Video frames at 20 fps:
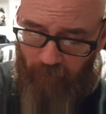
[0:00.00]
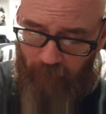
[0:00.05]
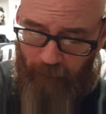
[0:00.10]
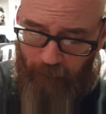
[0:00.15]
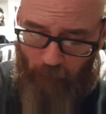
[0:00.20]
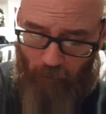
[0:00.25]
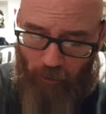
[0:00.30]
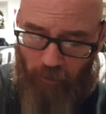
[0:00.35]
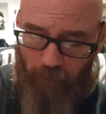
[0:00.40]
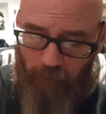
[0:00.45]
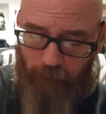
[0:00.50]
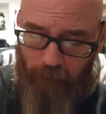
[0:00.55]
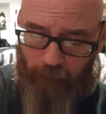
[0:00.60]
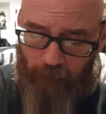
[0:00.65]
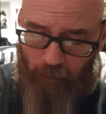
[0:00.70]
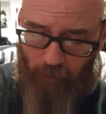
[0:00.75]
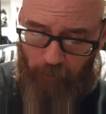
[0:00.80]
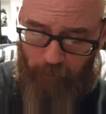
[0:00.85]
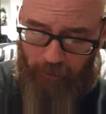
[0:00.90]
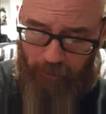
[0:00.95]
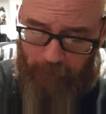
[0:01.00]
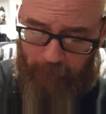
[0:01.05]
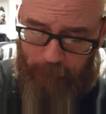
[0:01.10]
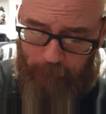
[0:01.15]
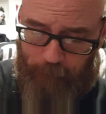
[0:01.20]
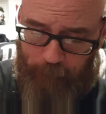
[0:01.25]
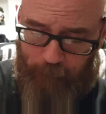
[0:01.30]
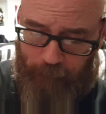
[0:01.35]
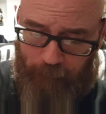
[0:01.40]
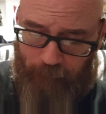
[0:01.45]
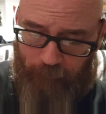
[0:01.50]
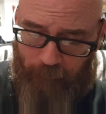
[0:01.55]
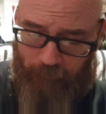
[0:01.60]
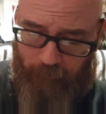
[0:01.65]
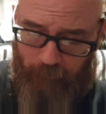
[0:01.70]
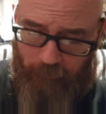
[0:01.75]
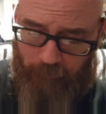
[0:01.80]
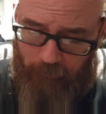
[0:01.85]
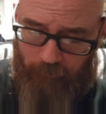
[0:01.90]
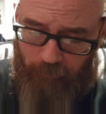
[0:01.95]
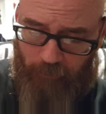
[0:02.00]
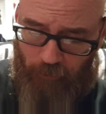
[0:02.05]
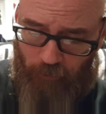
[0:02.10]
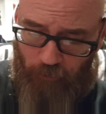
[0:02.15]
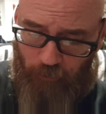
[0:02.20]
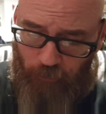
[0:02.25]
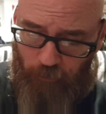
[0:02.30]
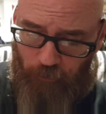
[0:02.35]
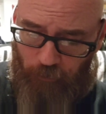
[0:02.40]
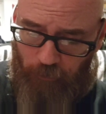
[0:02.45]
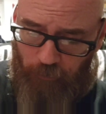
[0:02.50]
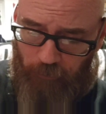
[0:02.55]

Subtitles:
Far from it. You.